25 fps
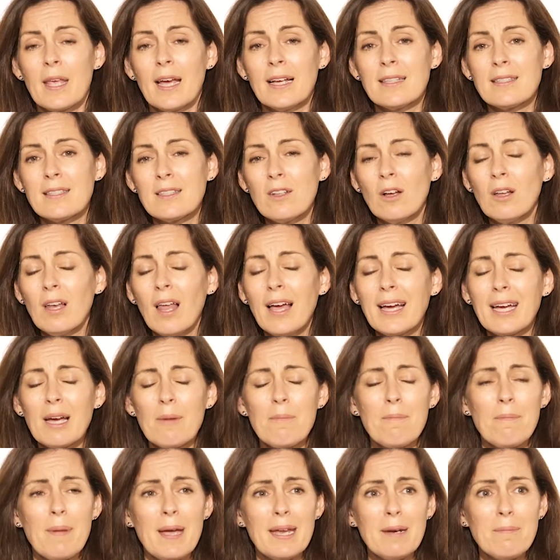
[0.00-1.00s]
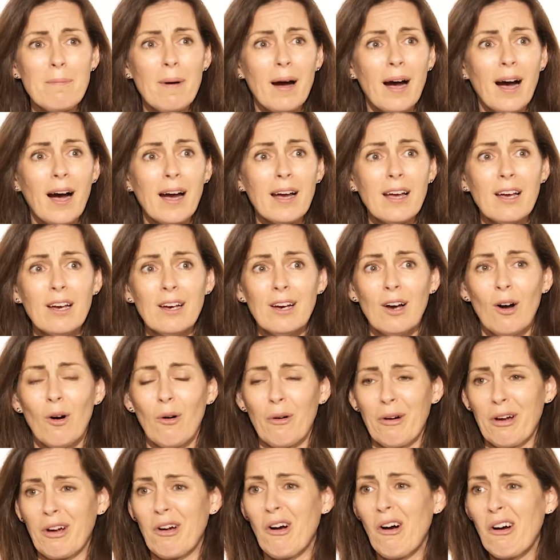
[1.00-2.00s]
It's not like a bed bug
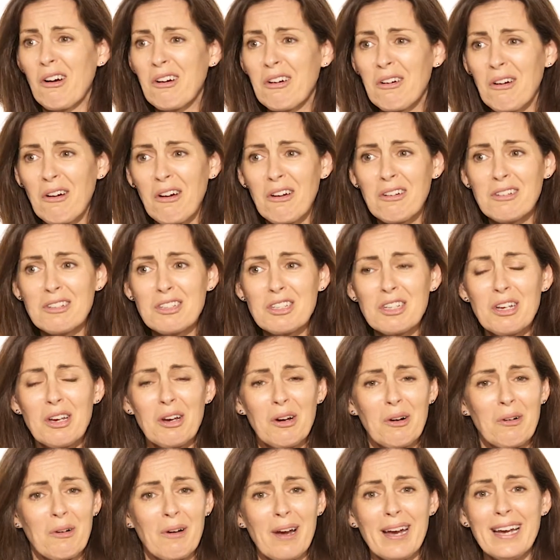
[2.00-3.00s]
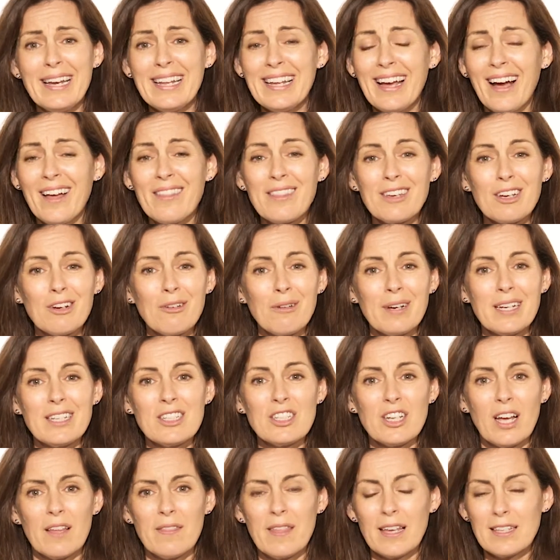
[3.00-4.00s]
or a cockroach or any other
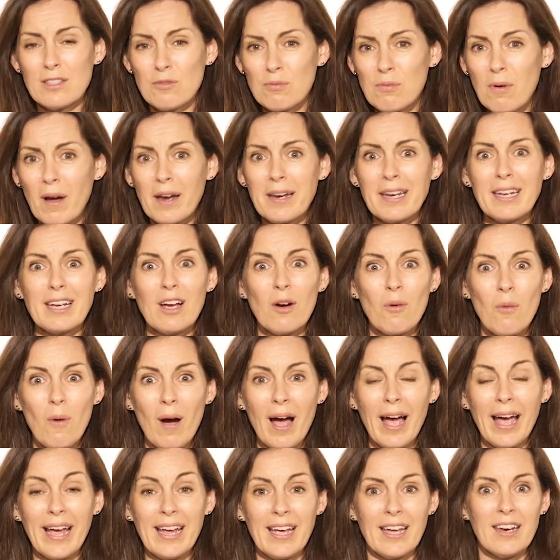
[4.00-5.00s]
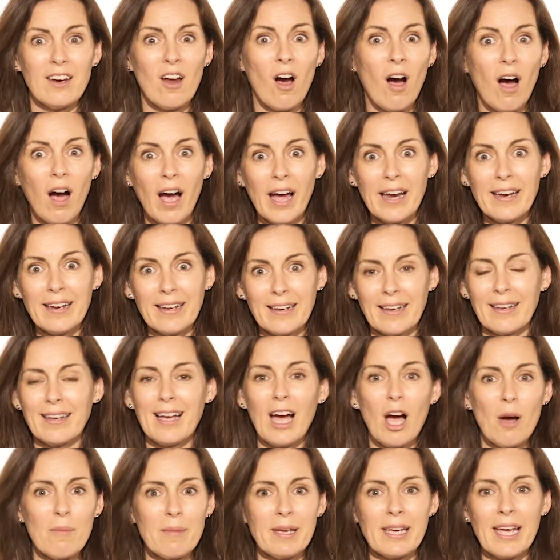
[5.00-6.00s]
creature that's running away and hiding and
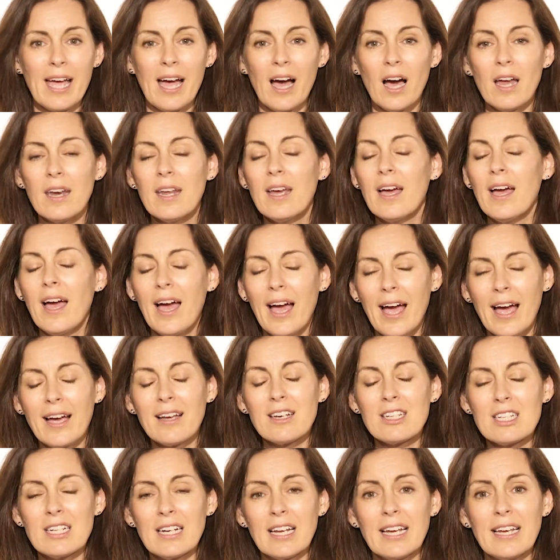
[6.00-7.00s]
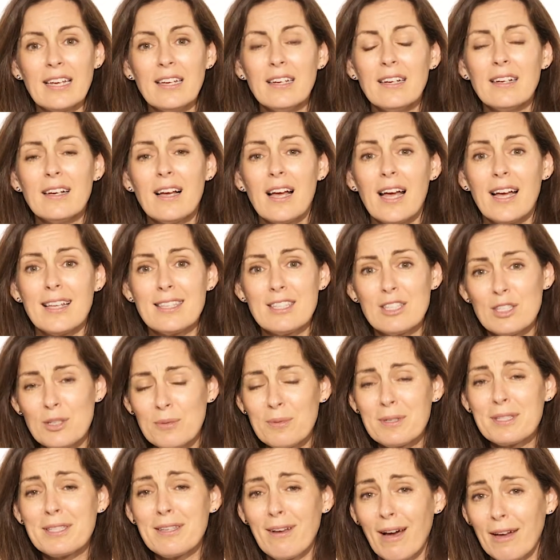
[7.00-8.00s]
coming out. Actually, it's
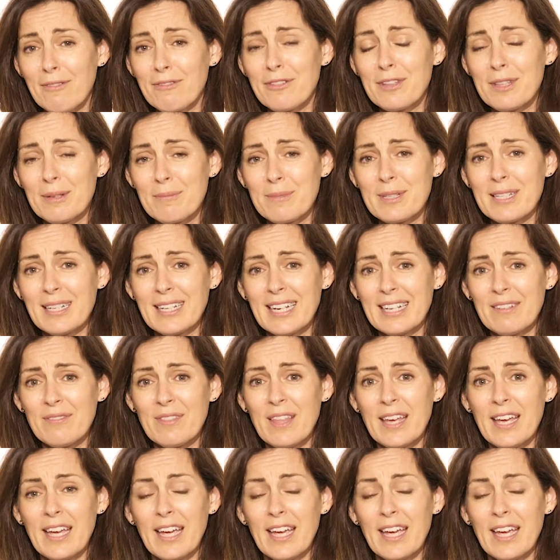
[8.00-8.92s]
suicide for them to leave the